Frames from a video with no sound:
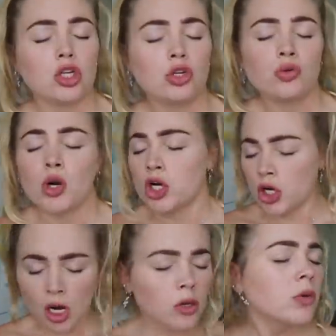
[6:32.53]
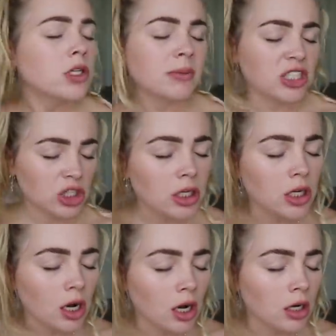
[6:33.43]
You are not going to be
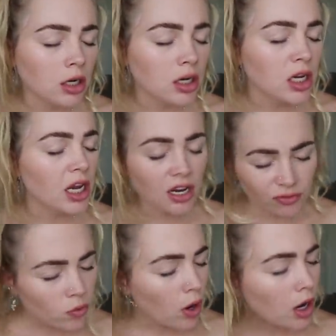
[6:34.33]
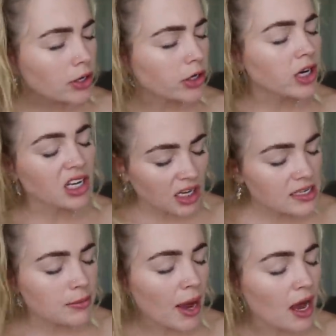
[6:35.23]
cheated on. And if you are, you're gonna
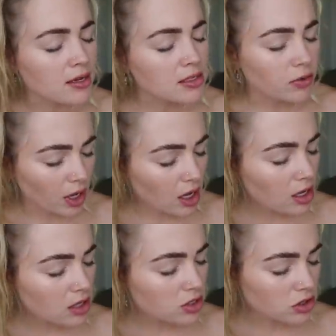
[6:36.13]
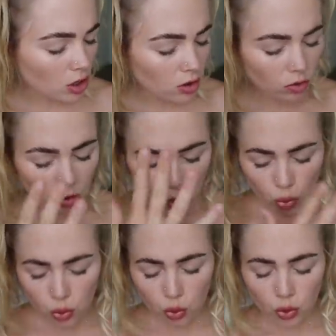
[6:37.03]
kick some ass, okay? So,
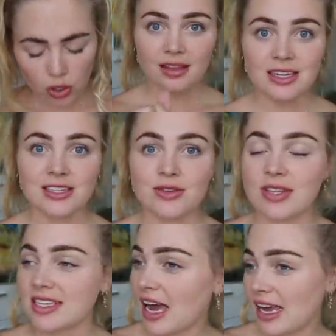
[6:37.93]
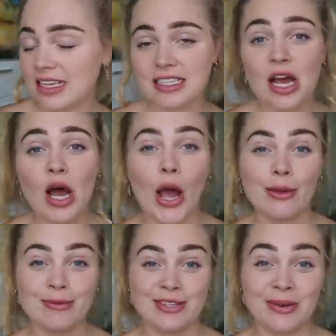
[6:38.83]
whew, let's do this, guys.
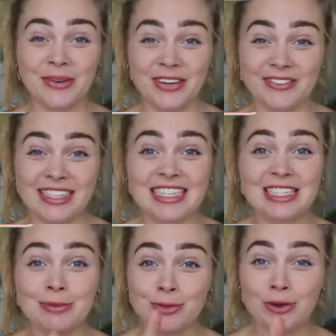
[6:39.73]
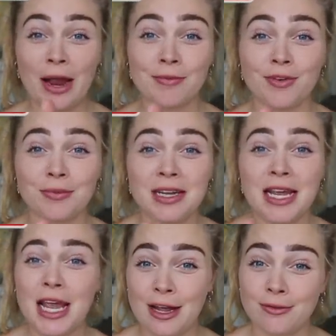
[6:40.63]
I'm so nervous. Subscribe for
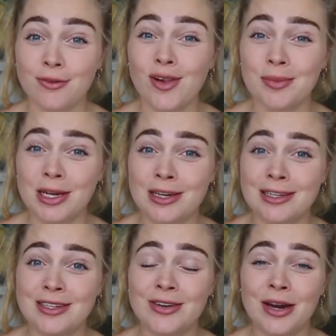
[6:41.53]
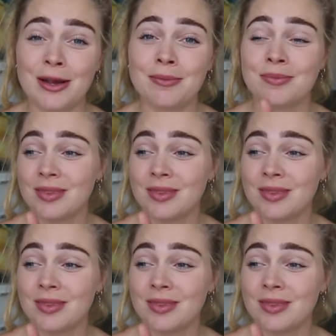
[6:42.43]
me and follow me on Instagram.